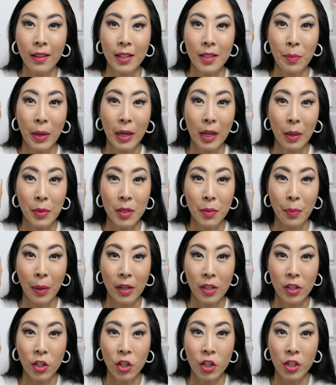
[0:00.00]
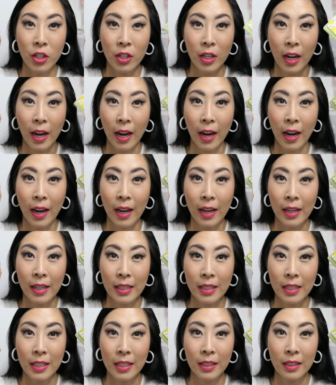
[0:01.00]
this makeup sponge
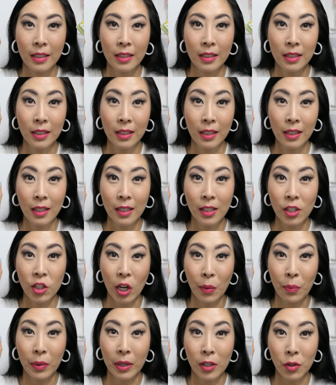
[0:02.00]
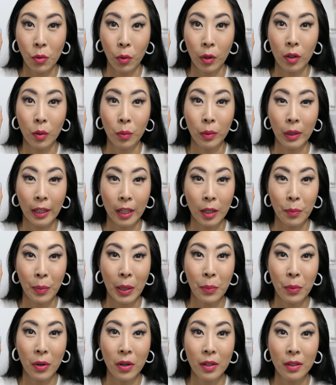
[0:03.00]
and Japanese oil blotting
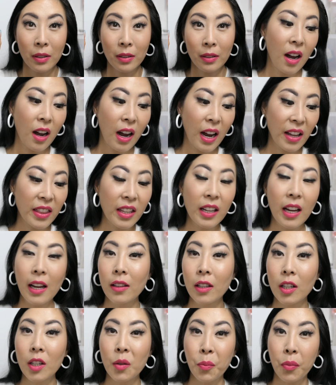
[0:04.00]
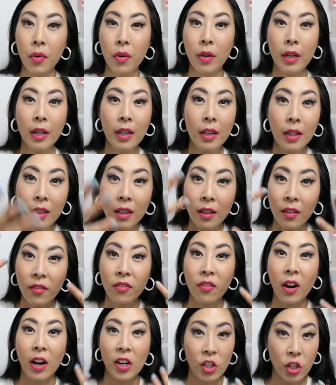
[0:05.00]
paper. I think I look pretty
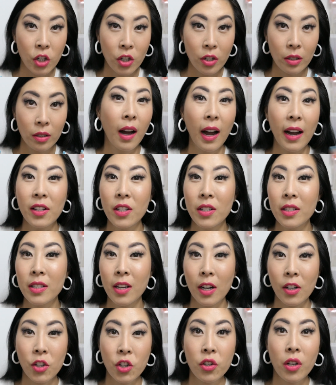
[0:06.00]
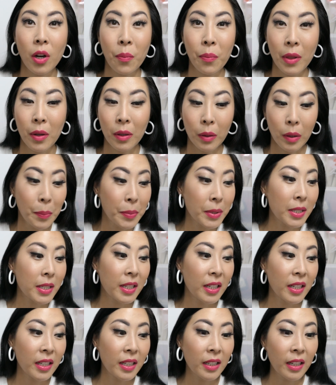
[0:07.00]
fresh. I just touched up the
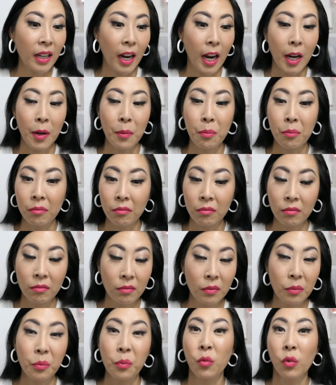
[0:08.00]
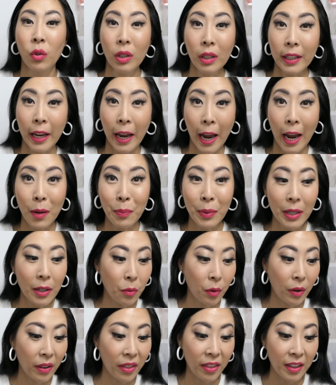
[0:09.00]
lipstick. I'm really happy
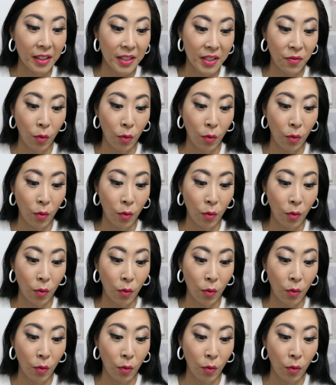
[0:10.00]
with this